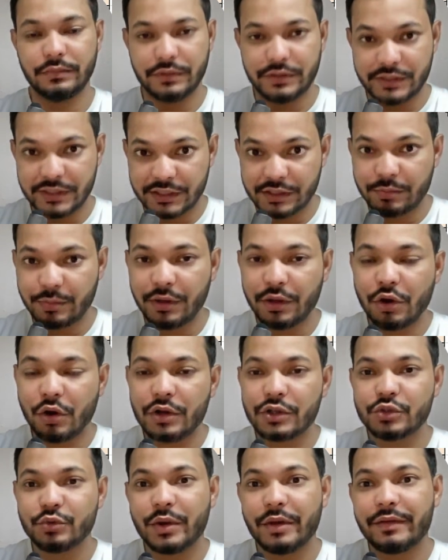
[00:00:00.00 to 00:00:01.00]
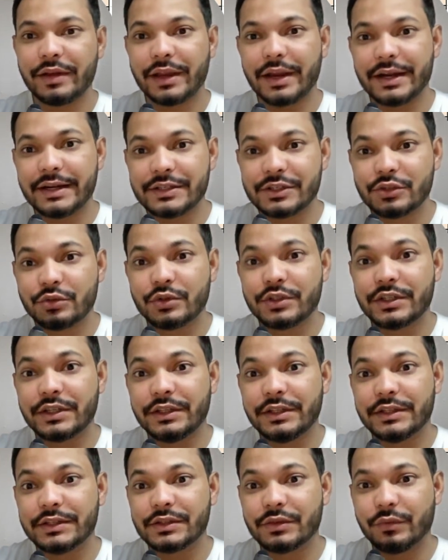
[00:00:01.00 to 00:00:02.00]
Just because whoever gets to see
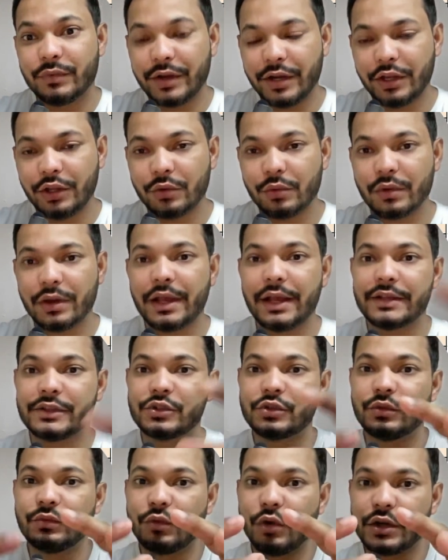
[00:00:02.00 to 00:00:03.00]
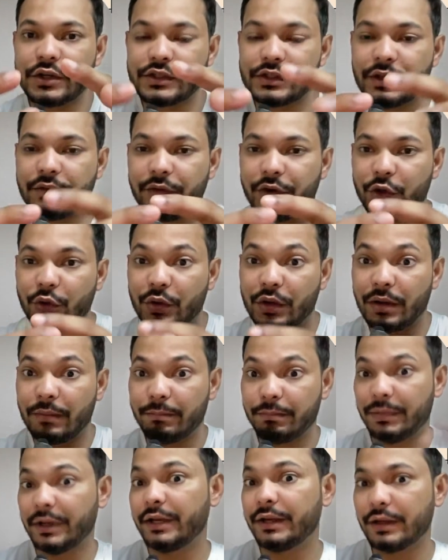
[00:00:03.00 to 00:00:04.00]
this video has to watch the video
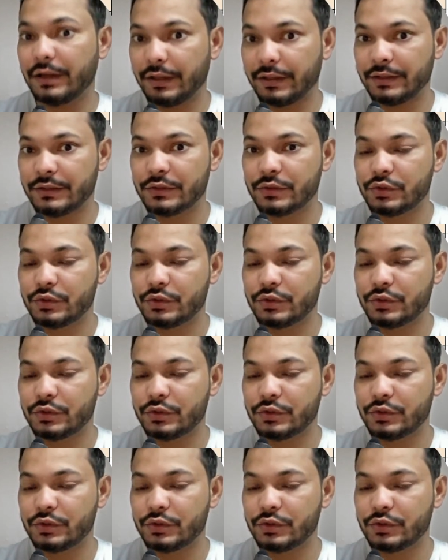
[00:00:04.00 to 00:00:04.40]
completely.